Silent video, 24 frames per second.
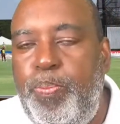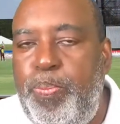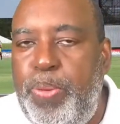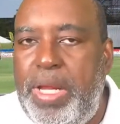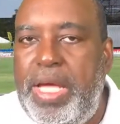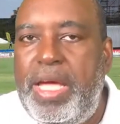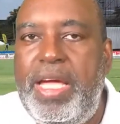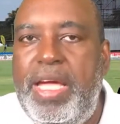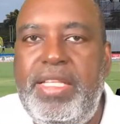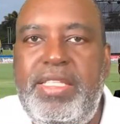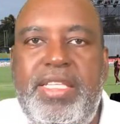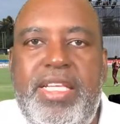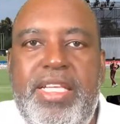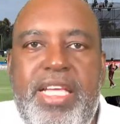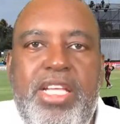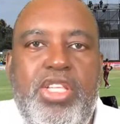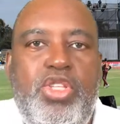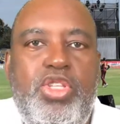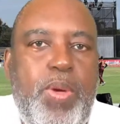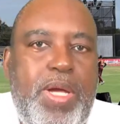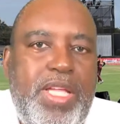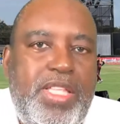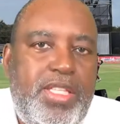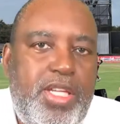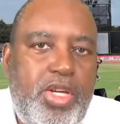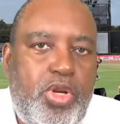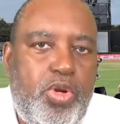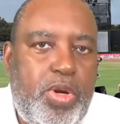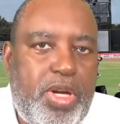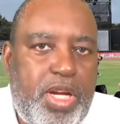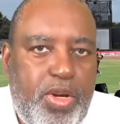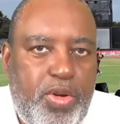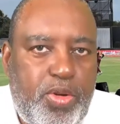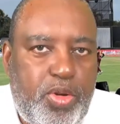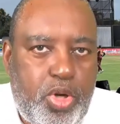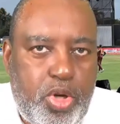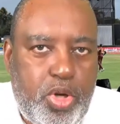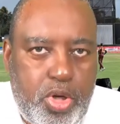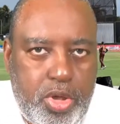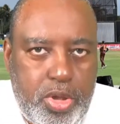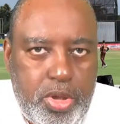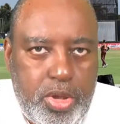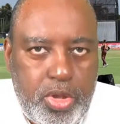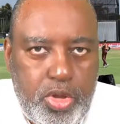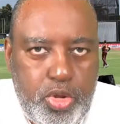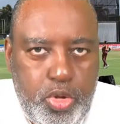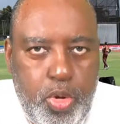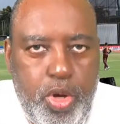play T20 cricket
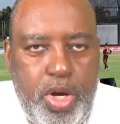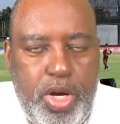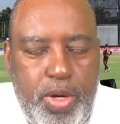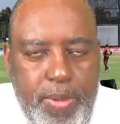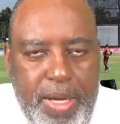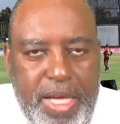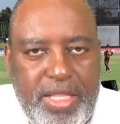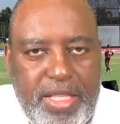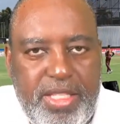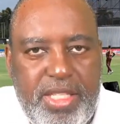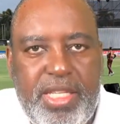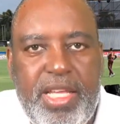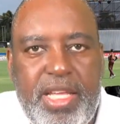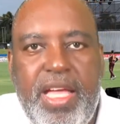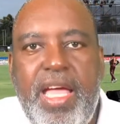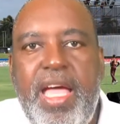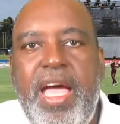tournaments,